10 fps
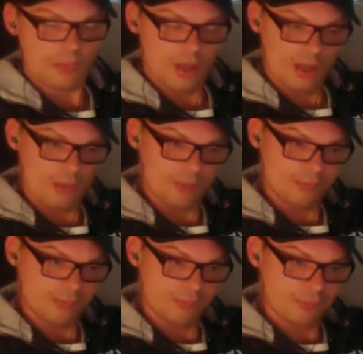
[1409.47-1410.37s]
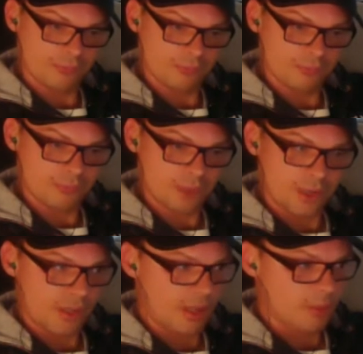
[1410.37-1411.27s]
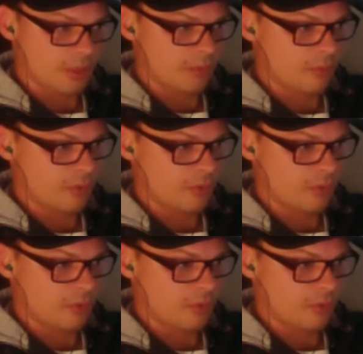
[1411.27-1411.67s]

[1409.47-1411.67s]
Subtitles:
And let me